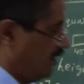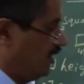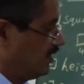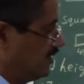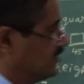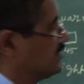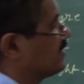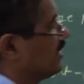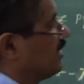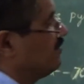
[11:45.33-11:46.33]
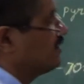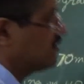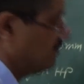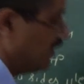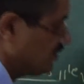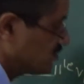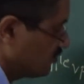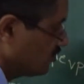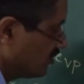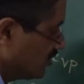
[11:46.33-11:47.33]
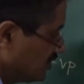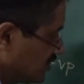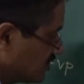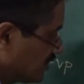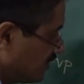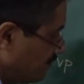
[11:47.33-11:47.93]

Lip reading: and this is an invisible, so this is at the